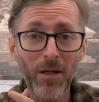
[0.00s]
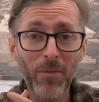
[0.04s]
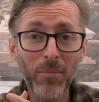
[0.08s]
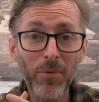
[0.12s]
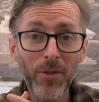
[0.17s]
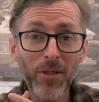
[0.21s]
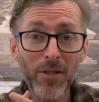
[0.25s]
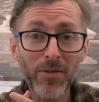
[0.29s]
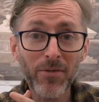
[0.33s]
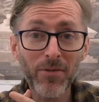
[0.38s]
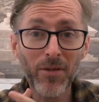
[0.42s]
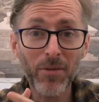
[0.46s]

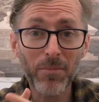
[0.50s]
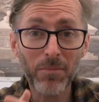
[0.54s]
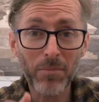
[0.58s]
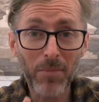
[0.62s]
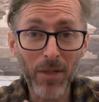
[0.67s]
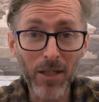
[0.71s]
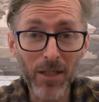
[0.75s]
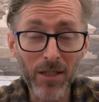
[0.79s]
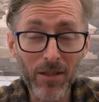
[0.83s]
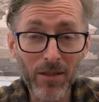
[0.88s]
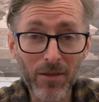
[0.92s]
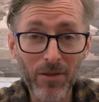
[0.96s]
companies that
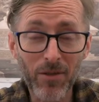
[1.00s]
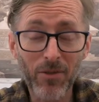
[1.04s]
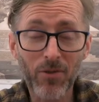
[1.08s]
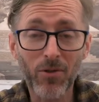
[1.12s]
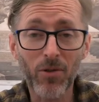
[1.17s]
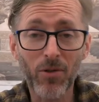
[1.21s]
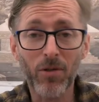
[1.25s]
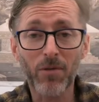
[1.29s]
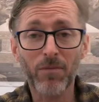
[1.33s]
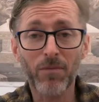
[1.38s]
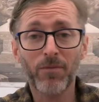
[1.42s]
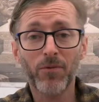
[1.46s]
make the
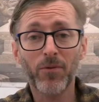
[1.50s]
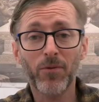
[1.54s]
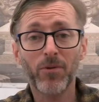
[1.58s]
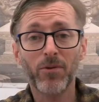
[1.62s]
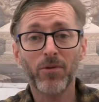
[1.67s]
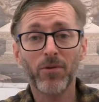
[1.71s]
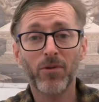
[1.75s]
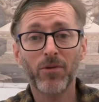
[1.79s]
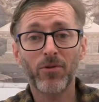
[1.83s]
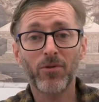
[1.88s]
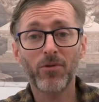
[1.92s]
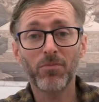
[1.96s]
dog
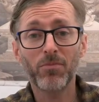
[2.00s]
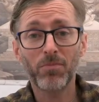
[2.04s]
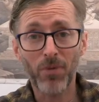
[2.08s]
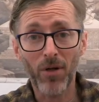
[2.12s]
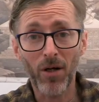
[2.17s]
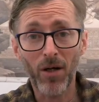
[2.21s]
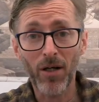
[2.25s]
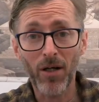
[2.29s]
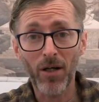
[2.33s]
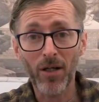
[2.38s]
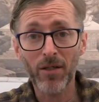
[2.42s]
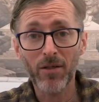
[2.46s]
food that you
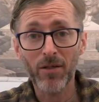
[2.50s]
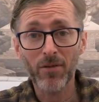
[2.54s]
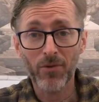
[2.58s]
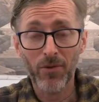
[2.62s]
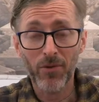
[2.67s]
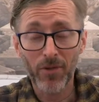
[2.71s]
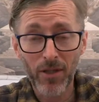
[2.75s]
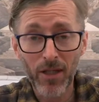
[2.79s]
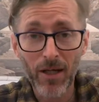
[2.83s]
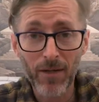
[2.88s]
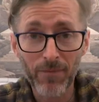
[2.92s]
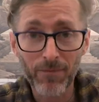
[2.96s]
buy, or
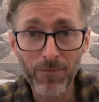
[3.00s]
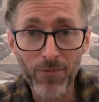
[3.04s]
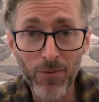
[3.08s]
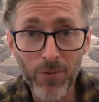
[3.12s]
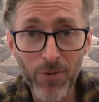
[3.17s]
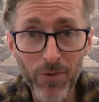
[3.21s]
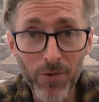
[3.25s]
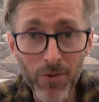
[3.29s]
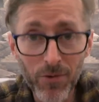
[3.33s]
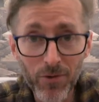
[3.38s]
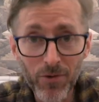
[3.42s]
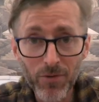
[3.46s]
the cat
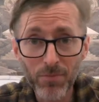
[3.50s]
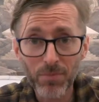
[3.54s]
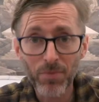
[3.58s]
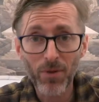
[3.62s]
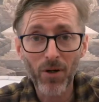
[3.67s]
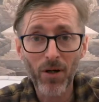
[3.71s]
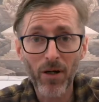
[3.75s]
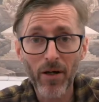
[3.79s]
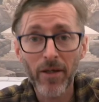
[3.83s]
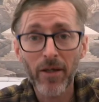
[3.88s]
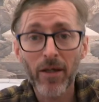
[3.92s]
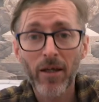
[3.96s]
food that you
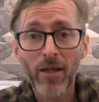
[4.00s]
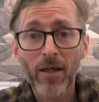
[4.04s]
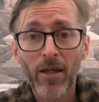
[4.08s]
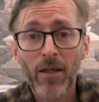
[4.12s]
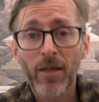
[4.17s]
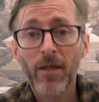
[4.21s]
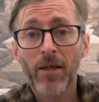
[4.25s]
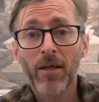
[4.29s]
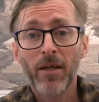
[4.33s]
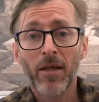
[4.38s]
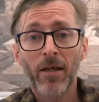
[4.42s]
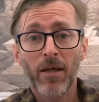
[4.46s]
buy,
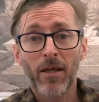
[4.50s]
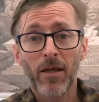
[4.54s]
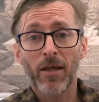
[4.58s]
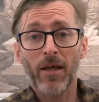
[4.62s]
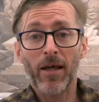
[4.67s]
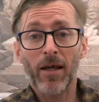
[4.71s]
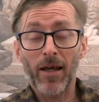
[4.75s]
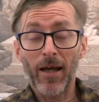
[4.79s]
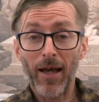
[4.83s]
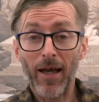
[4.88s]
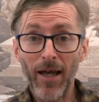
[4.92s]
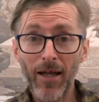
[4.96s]

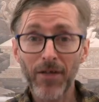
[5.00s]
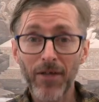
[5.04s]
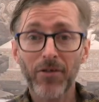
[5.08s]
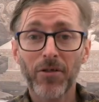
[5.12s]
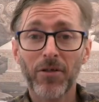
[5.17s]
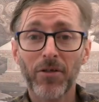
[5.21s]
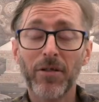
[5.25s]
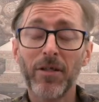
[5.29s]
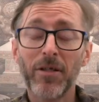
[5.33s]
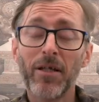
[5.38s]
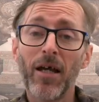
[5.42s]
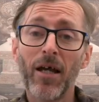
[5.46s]

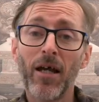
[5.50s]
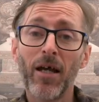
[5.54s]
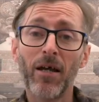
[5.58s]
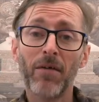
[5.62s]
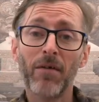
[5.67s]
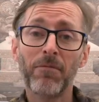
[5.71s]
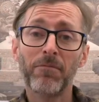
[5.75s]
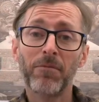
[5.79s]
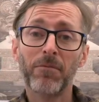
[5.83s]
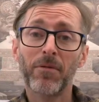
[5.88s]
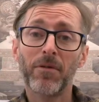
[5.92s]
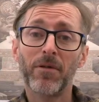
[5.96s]
actually
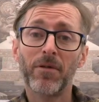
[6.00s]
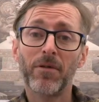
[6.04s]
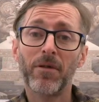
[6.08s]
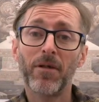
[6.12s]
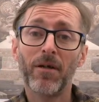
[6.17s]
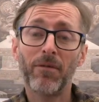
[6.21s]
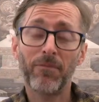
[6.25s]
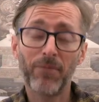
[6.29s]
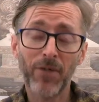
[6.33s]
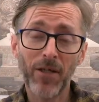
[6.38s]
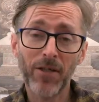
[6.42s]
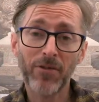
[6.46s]
have
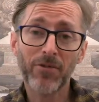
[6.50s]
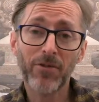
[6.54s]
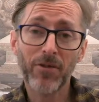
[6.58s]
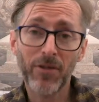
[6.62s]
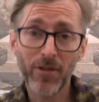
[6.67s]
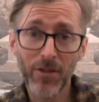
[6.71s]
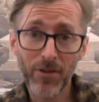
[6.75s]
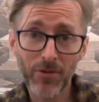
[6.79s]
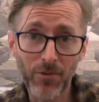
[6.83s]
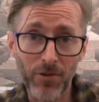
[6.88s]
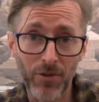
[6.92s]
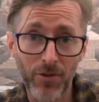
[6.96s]
a vested
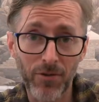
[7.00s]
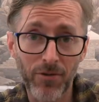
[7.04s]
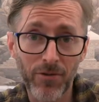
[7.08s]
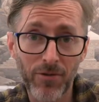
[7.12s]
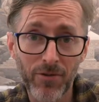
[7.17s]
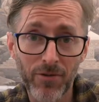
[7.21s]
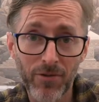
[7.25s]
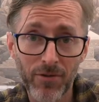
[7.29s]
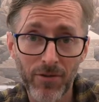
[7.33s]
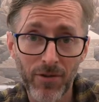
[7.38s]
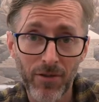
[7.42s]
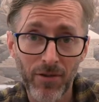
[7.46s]

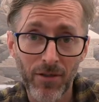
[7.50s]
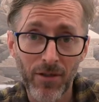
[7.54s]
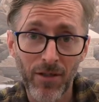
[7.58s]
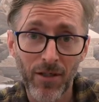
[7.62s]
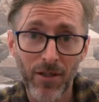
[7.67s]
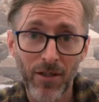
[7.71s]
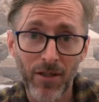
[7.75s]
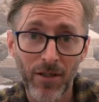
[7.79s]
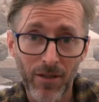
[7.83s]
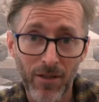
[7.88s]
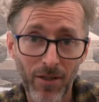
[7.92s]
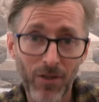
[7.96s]
interest
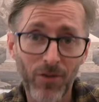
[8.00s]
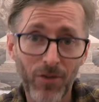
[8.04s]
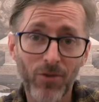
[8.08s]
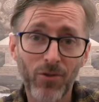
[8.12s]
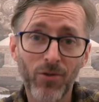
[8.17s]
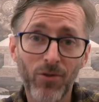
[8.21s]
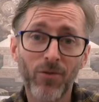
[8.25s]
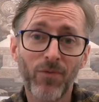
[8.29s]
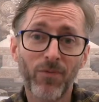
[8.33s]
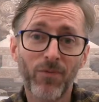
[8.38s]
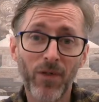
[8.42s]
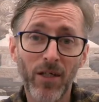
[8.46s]
in
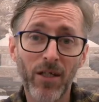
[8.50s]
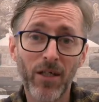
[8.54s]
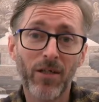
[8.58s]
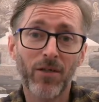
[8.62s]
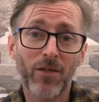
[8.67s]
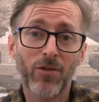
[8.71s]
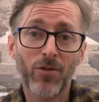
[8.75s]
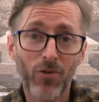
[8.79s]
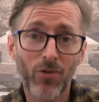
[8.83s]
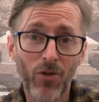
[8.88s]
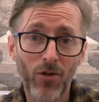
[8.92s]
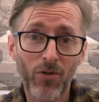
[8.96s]
you
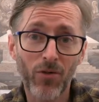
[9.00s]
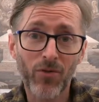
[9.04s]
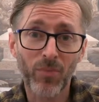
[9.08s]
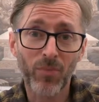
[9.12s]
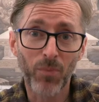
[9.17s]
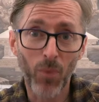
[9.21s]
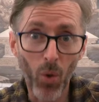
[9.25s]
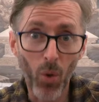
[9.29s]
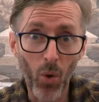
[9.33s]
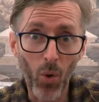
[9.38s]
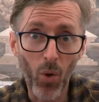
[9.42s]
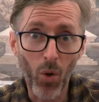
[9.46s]
feeding your dogs
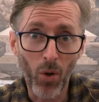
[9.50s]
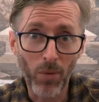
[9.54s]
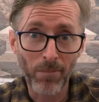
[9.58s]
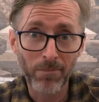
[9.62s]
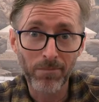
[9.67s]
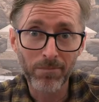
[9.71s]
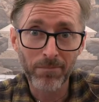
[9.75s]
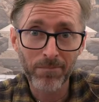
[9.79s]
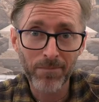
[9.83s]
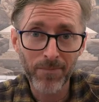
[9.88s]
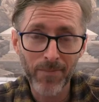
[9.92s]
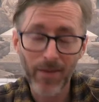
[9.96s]
more.
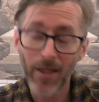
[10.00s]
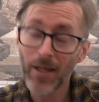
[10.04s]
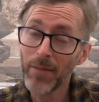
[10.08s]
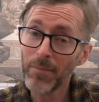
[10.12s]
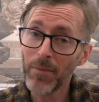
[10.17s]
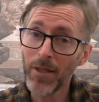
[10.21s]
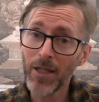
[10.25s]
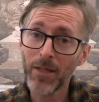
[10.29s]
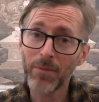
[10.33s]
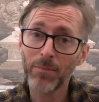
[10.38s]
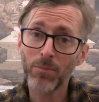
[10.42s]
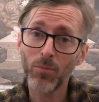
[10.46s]
They
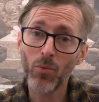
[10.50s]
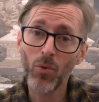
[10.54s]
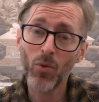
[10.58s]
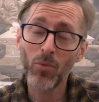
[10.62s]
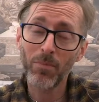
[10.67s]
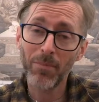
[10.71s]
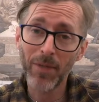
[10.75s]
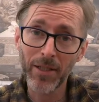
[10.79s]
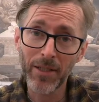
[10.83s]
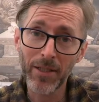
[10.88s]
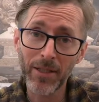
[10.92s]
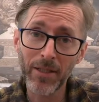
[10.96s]
make more
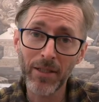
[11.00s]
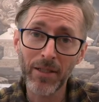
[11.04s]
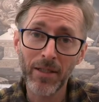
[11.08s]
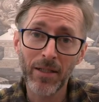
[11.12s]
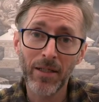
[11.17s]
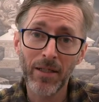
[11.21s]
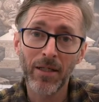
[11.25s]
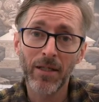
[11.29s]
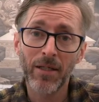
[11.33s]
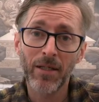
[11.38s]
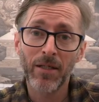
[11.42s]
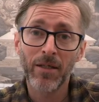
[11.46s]
money
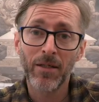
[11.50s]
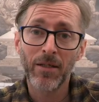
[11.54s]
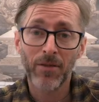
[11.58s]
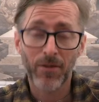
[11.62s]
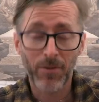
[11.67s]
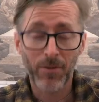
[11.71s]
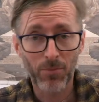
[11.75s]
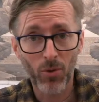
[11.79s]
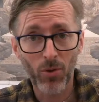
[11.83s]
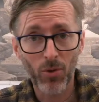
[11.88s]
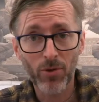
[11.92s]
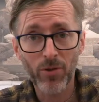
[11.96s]

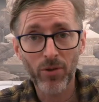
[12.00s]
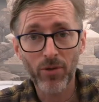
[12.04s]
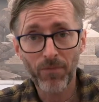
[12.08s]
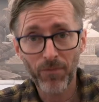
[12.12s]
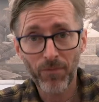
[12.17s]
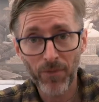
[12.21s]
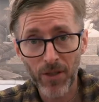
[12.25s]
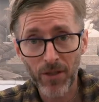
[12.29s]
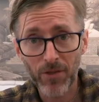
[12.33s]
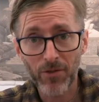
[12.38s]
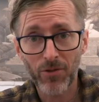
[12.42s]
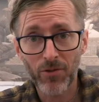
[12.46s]
the more you
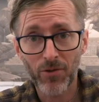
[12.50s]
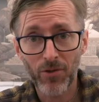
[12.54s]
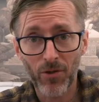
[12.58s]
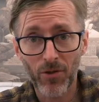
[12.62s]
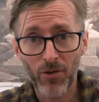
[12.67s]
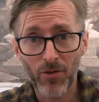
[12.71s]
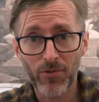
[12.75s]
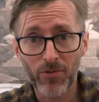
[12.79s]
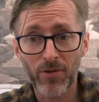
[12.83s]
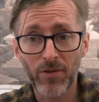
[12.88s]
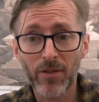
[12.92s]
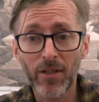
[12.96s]
feed your
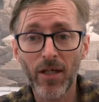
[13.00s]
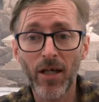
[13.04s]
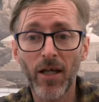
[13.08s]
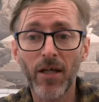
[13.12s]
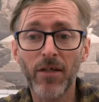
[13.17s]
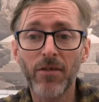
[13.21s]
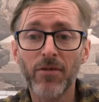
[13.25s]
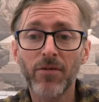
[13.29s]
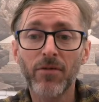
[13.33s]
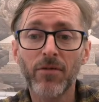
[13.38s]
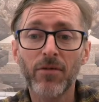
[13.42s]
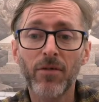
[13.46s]
dogs and
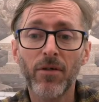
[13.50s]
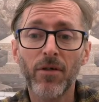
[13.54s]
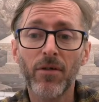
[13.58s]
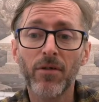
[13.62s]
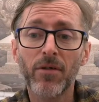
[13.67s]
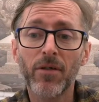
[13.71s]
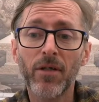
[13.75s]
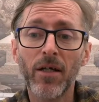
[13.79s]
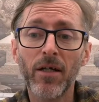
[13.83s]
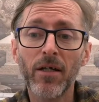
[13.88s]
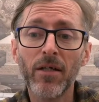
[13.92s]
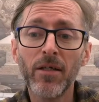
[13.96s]
cats,
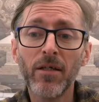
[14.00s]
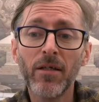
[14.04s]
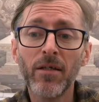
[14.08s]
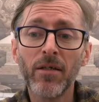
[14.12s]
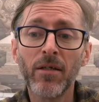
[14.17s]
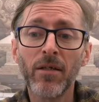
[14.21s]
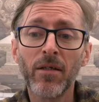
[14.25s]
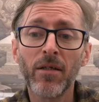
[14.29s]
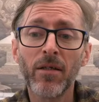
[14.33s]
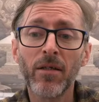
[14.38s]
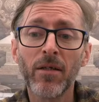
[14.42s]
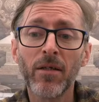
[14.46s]
okay?